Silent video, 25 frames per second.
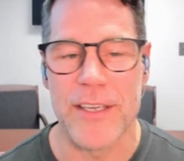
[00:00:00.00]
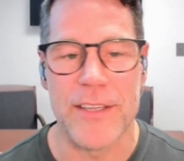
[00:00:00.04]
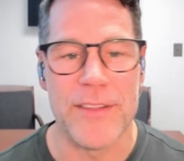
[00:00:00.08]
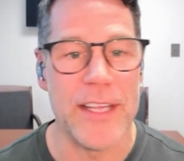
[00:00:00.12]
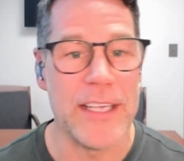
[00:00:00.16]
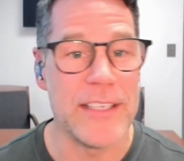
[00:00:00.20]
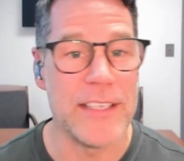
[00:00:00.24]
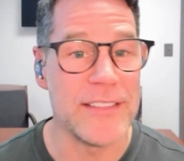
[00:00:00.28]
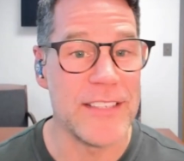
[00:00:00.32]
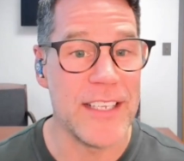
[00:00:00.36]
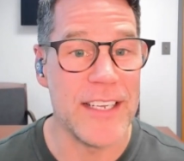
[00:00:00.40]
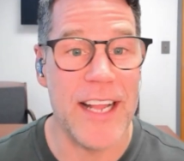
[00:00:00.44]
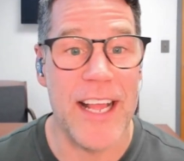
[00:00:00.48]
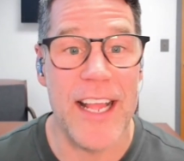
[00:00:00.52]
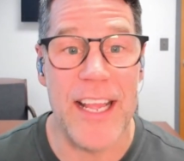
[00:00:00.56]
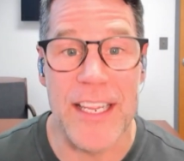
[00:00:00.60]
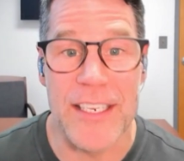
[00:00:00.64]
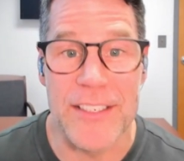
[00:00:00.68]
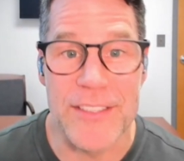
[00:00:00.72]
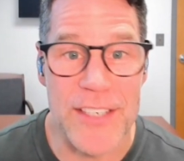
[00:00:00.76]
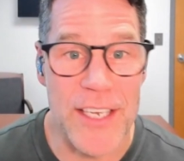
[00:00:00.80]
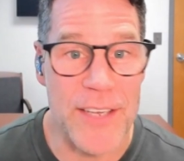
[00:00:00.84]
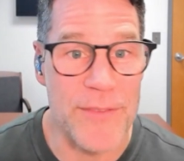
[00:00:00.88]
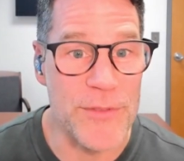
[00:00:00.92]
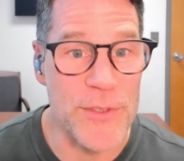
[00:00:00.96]
And they said, "Hey,
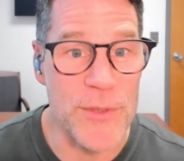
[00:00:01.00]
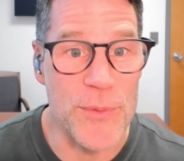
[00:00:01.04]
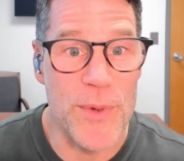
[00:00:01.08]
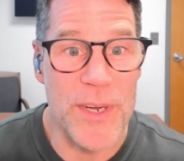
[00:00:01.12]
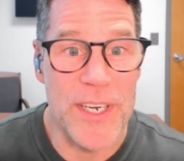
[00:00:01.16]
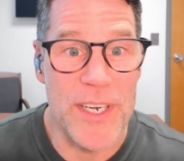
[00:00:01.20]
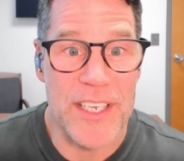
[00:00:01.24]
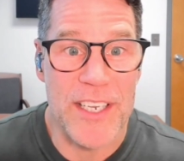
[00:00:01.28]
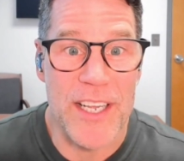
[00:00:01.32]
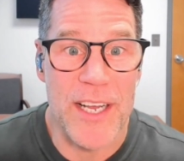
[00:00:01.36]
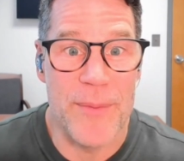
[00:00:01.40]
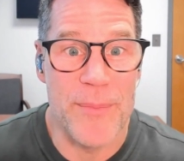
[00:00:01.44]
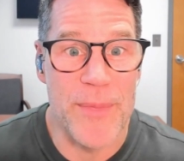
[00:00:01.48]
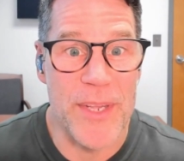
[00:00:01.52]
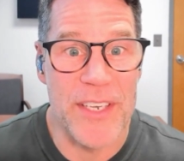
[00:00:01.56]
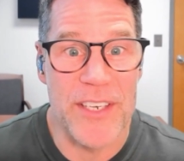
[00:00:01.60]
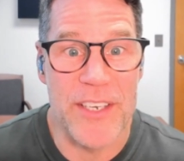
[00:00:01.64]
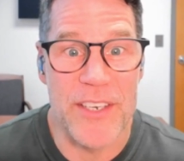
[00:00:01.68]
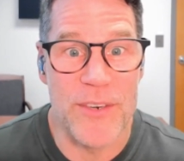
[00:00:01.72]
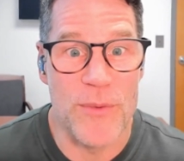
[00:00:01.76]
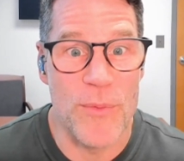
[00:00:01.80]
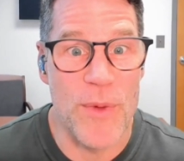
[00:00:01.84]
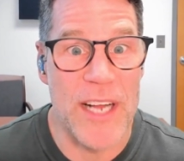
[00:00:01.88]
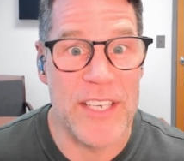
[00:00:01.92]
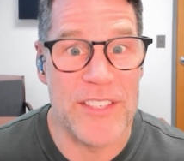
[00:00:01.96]
Jeff, you want to come in
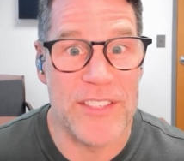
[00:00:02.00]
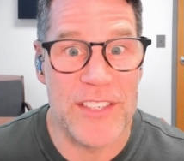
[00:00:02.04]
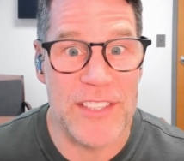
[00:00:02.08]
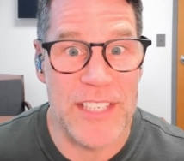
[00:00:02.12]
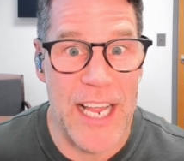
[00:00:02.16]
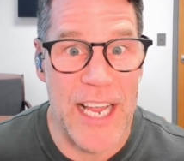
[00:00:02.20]
here and watch us